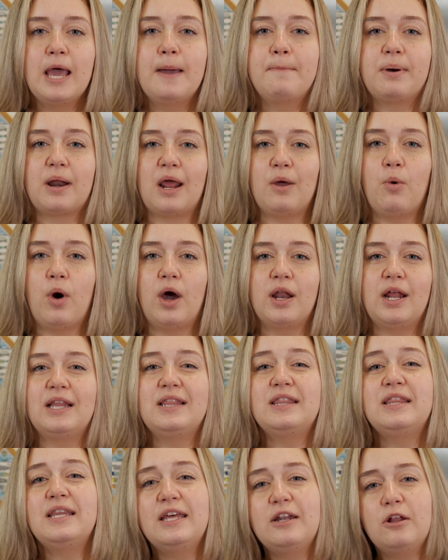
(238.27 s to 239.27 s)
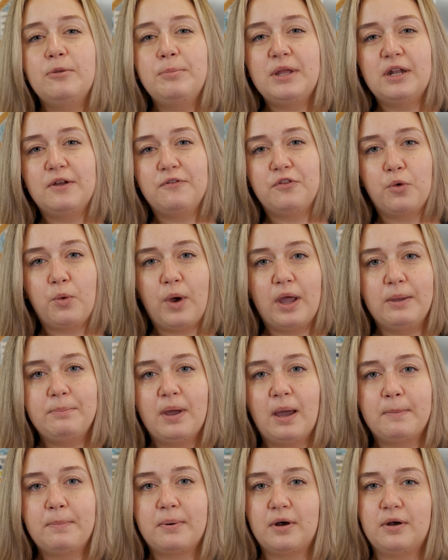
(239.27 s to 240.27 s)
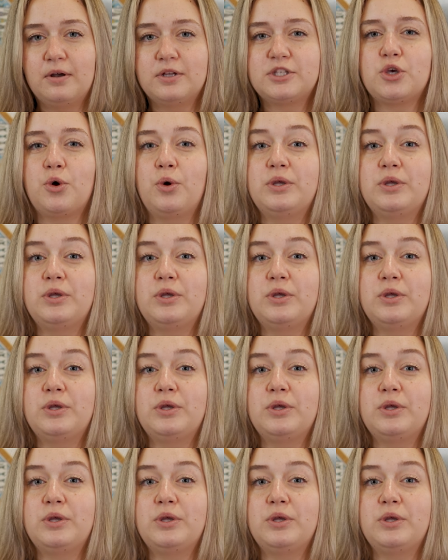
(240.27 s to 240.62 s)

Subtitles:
but I want a little bit of the white pepper so